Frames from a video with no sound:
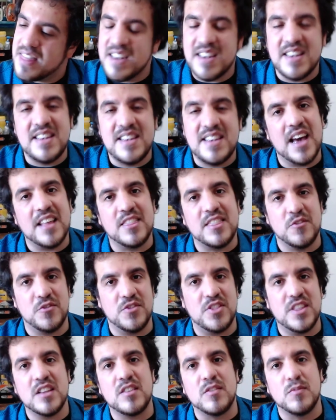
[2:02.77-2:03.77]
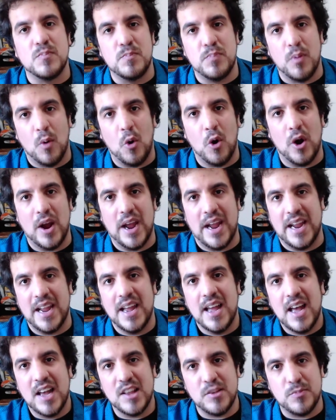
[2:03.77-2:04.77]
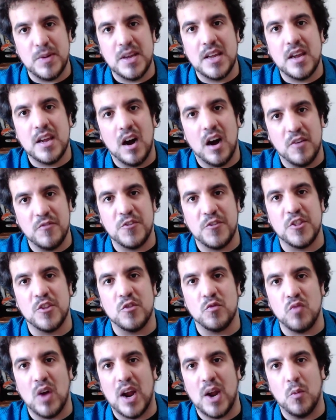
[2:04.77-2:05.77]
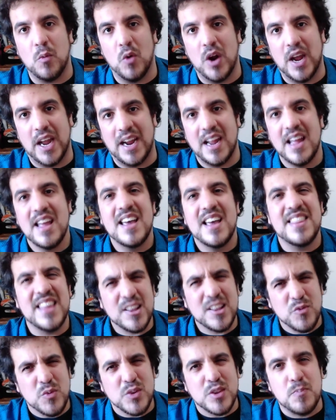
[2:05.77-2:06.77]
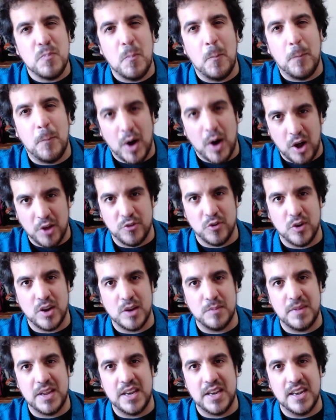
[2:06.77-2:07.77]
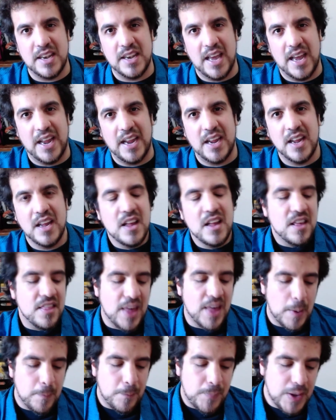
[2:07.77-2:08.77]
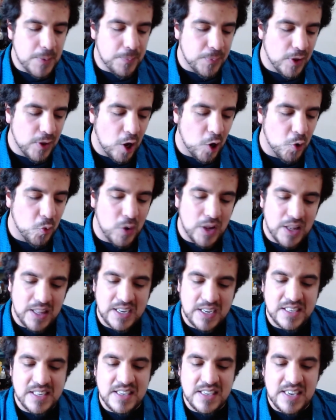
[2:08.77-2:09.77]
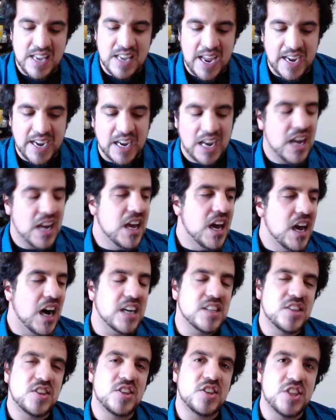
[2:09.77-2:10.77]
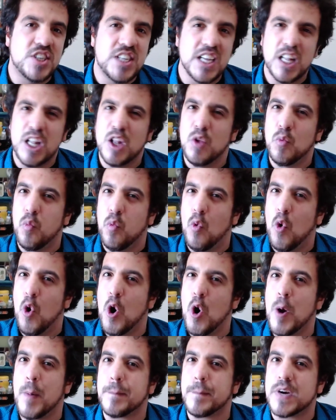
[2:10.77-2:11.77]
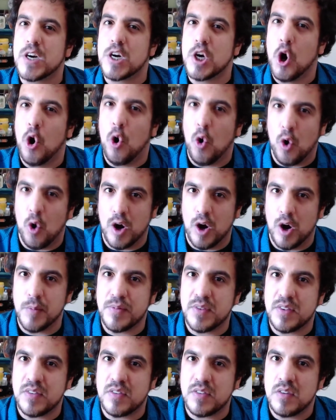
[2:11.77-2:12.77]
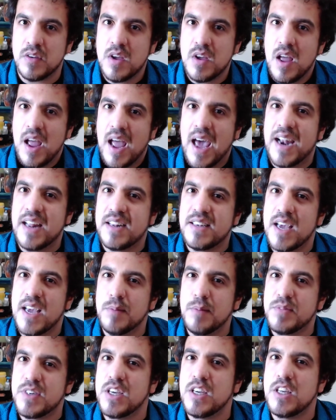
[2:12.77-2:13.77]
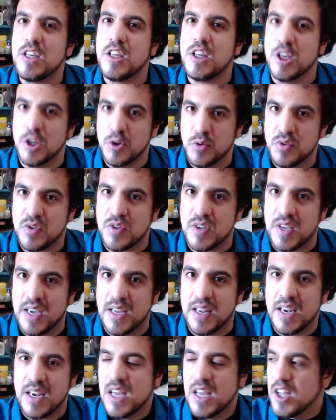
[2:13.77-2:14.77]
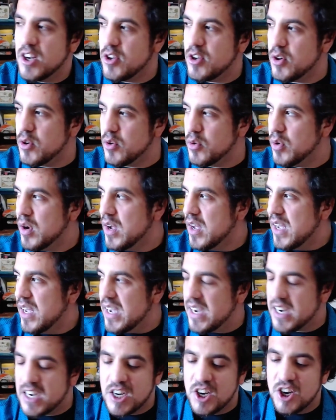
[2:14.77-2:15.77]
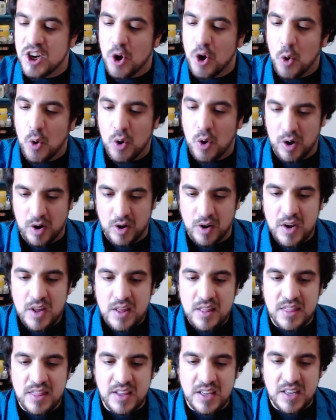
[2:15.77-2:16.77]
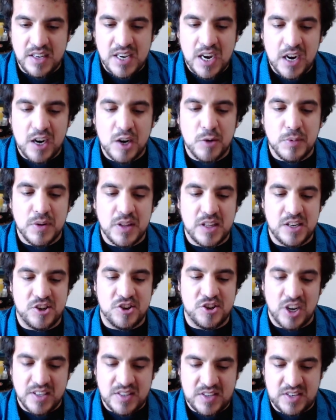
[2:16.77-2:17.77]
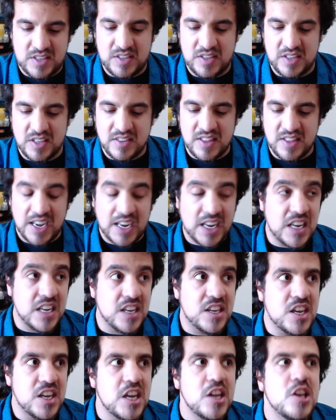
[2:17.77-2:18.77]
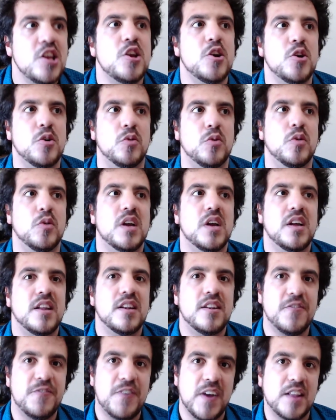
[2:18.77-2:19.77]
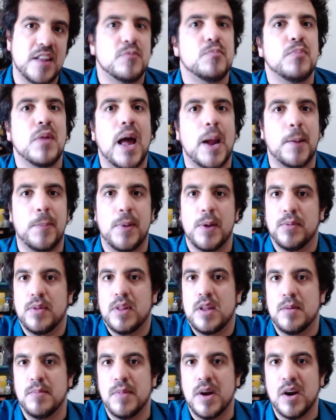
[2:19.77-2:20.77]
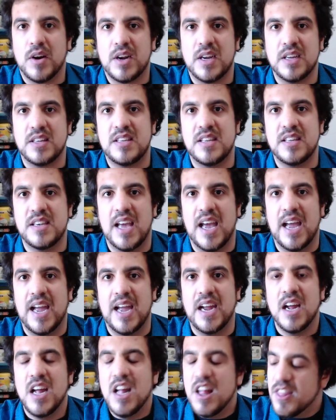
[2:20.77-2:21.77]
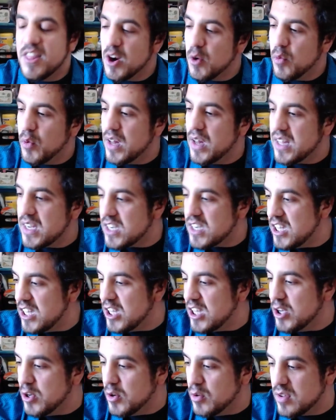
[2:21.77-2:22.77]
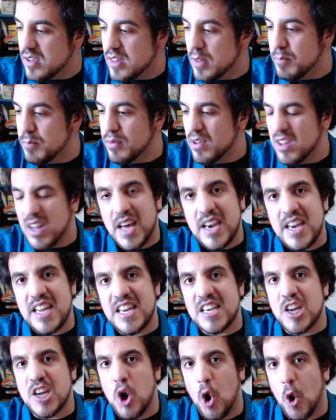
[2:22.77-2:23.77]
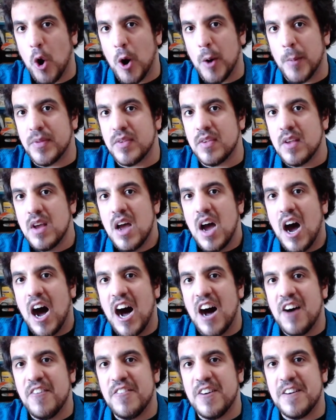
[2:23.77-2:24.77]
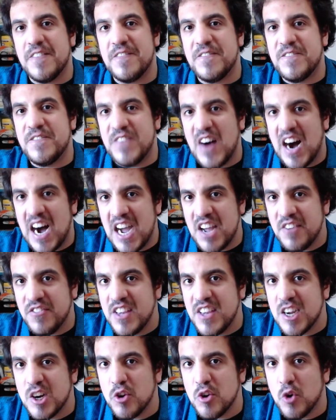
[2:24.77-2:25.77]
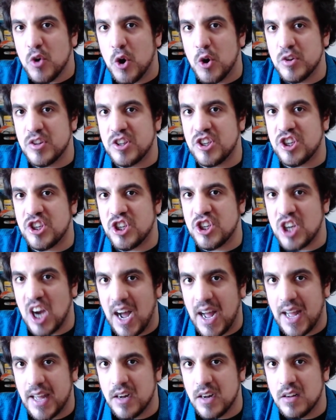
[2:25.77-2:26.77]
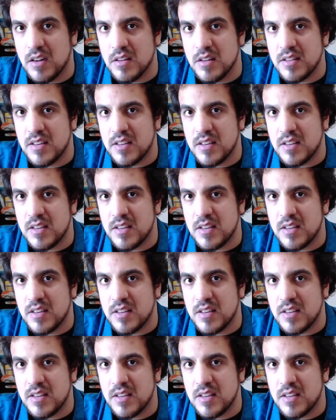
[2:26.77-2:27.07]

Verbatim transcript: the death of this boy has become for the right wing. And that's what's bothering me today. That people are willing to take a still warm corpse and attempt to use it to ignore the terrible injustices that continue to face black people in America today. They're willing to use the bloodied corpse of a five year old child